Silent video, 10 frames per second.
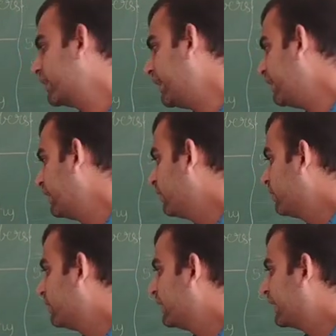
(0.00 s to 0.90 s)
Okay,
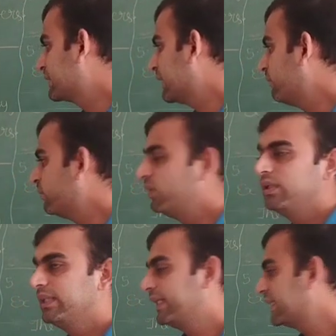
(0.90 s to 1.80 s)
example,
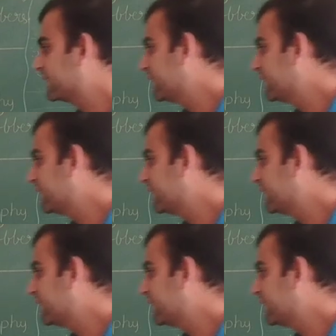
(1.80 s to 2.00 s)
let us